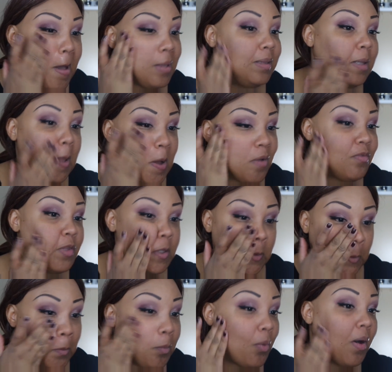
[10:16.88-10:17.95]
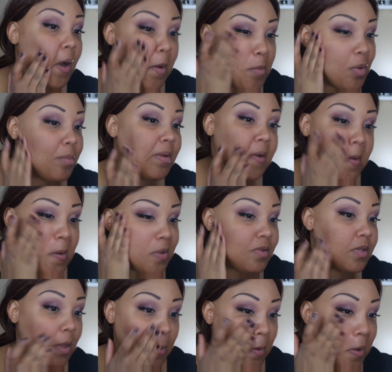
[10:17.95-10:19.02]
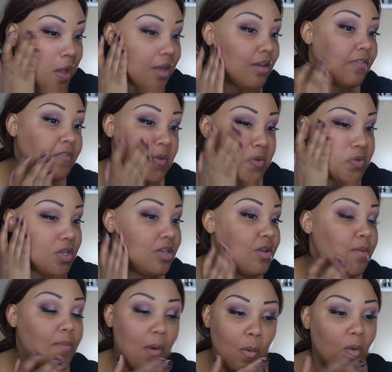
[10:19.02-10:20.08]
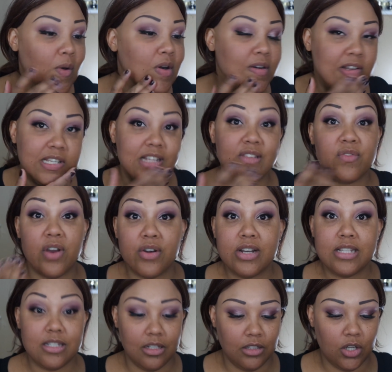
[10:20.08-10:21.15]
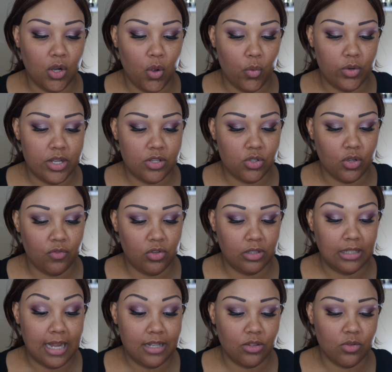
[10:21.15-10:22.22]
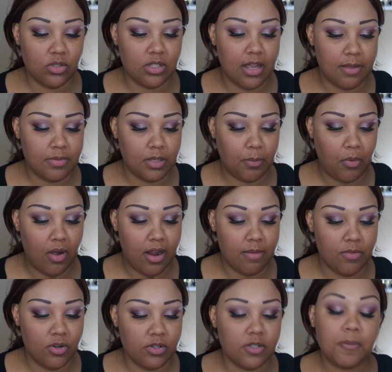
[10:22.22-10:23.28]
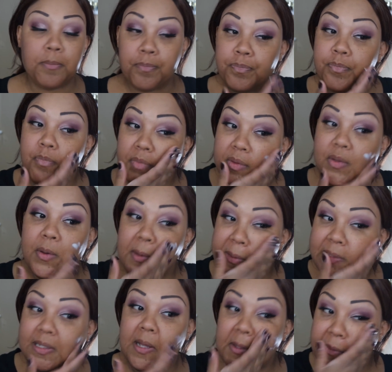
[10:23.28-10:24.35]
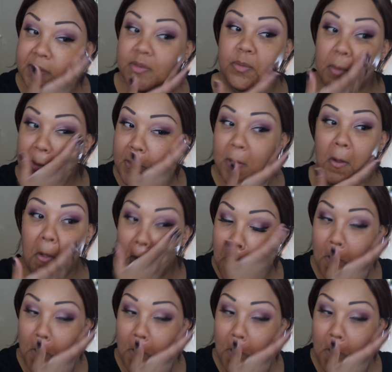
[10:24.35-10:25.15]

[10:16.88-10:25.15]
I love this primer because it kind of fills in your pores. It's very silicone-y. So if you like those types of primers, you're going to like this one.